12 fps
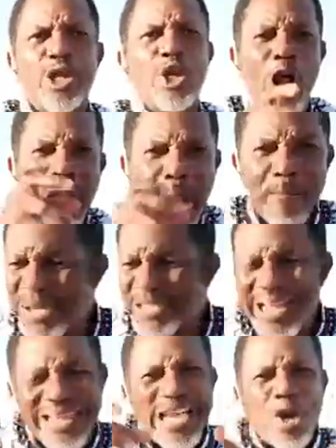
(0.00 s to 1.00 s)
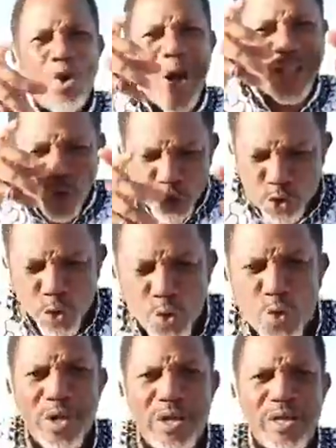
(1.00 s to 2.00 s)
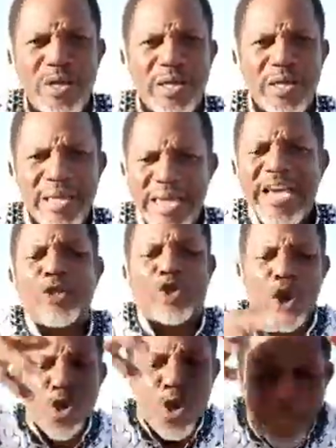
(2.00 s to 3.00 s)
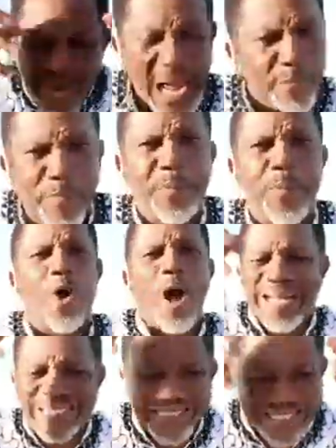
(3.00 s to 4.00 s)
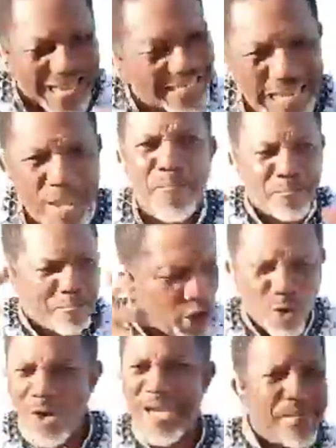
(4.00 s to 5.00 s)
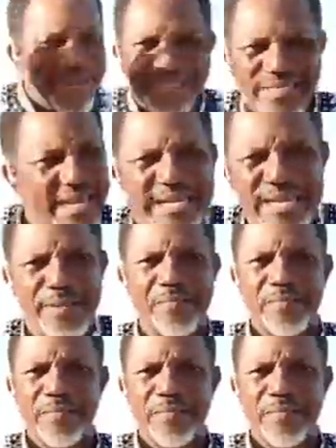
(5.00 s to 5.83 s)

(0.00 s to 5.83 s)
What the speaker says: The only business they know how to do is to humiliate people and sell them, boggle them and sell them.